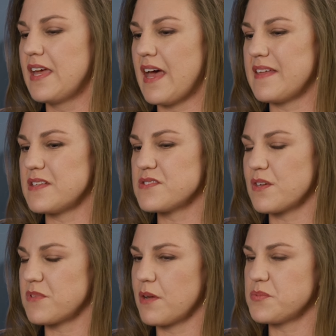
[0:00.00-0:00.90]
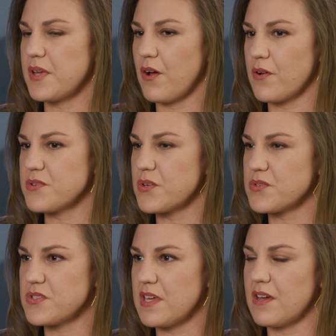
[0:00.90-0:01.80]
And then sometimes we also
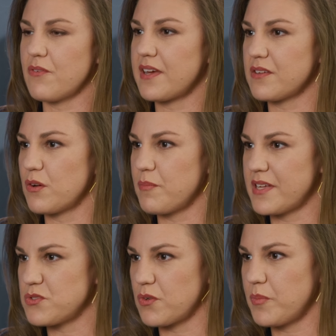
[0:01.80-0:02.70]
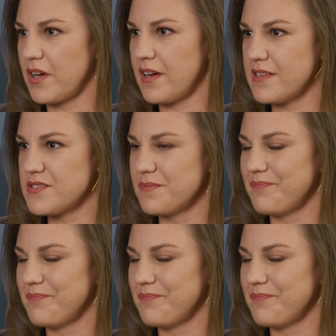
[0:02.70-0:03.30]
see irregular menstrual periods.